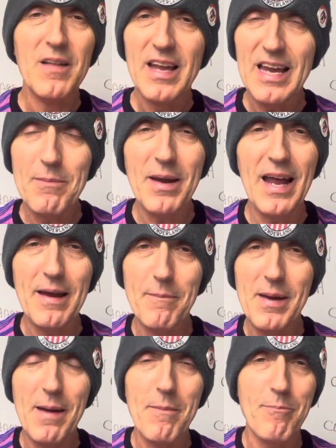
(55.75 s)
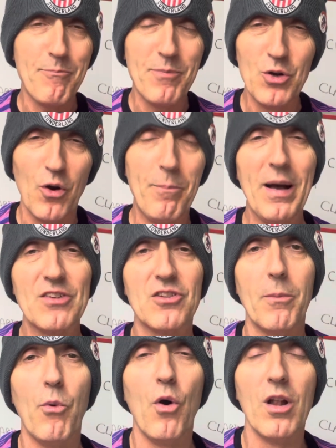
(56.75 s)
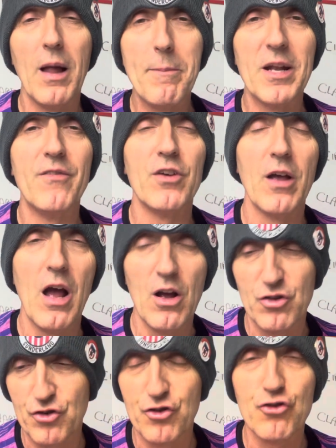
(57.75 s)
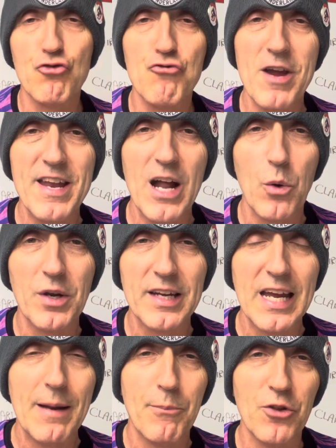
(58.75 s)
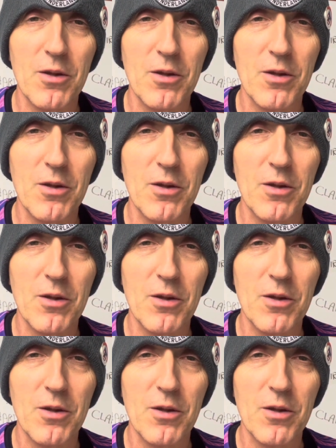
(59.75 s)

he may... You know, pass the ball, a bit of a stray now and again, but the